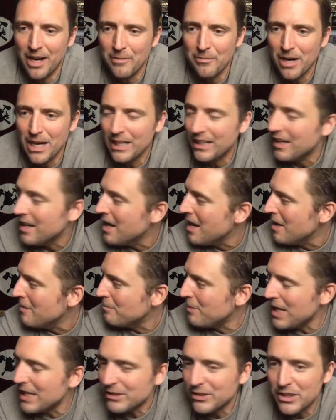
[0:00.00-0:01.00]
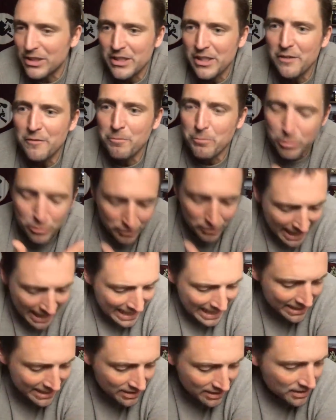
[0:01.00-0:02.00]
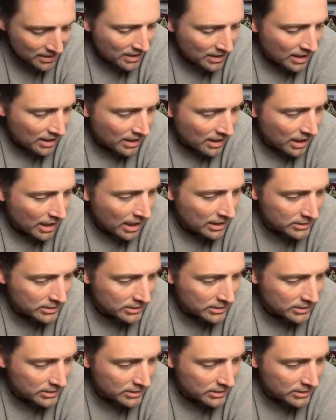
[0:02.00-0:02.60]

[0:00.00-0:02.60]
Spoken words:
I'm like, bitch, you've played a